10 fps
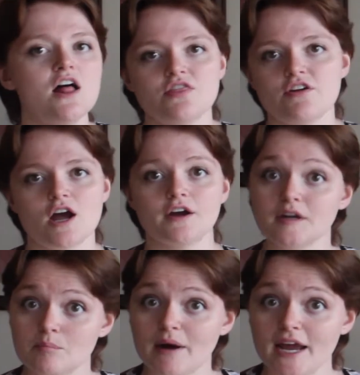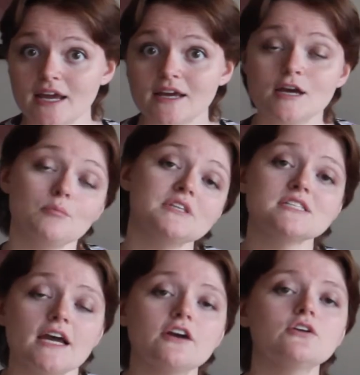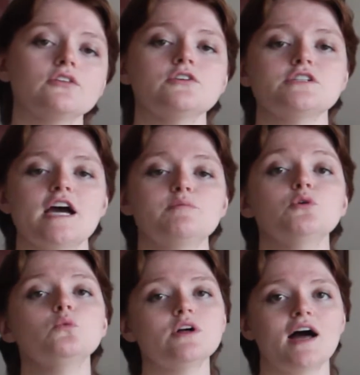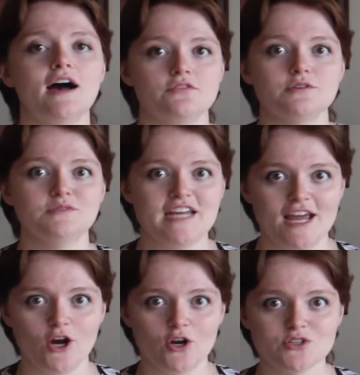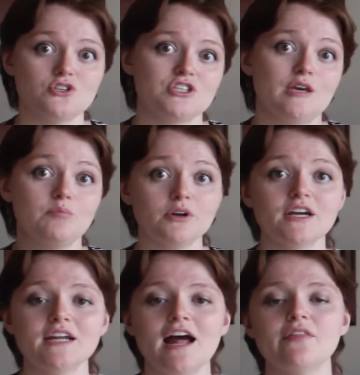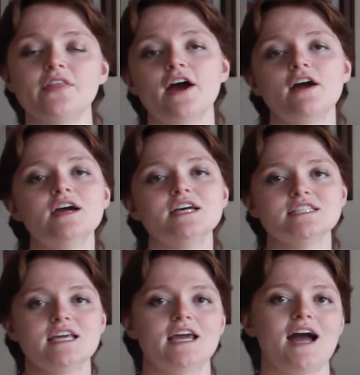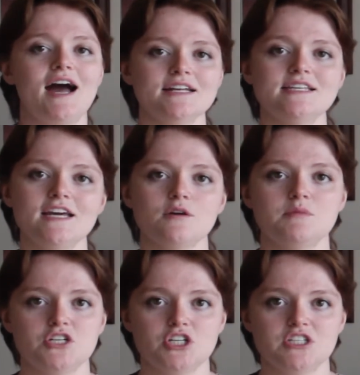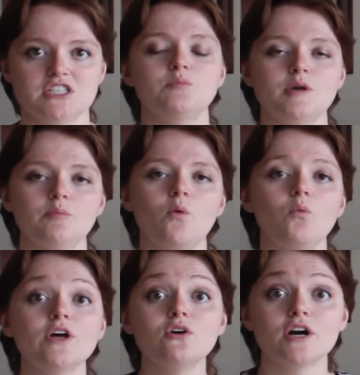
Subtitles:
they're not going to bite, but the second or third time you will have some takers. Just keep putting it out there saying, I take commissions. People will